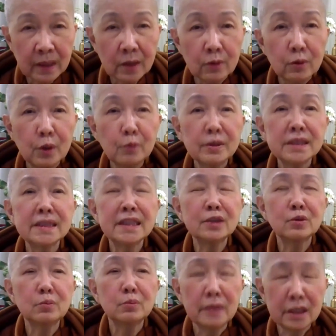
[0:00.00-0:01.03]
When we
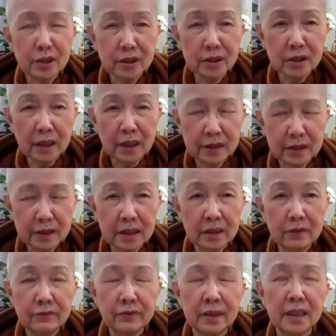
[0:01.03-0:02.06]
start to measure
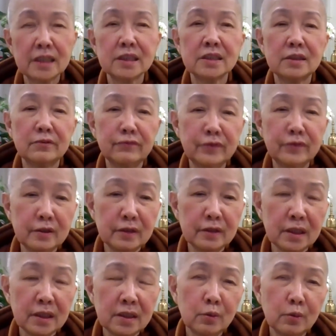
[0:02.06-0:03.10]
ourselves as
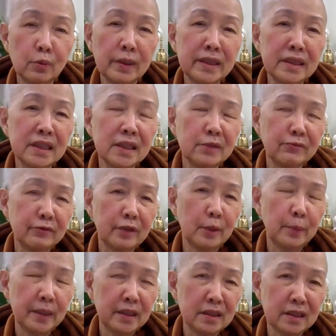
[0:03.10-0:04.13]
inferior, one day if we
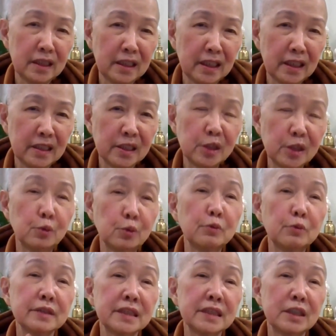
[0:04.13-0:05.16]
are better than others,
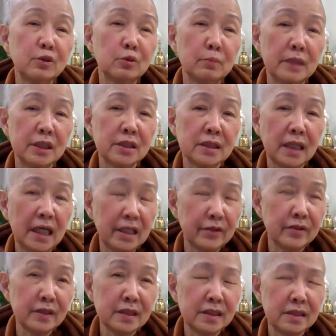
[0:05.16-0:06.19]
we will start to measure
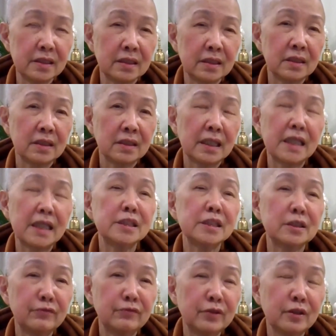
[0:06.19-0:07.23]
others as
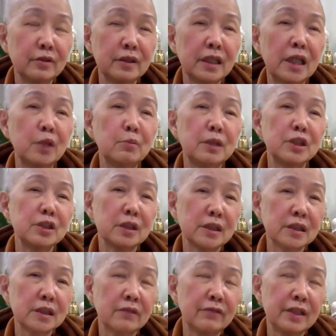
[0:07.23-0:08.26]
inferior and measure
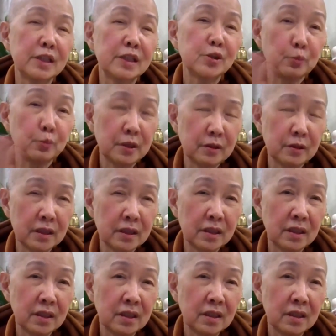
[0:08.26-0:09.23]
ourselves as superior.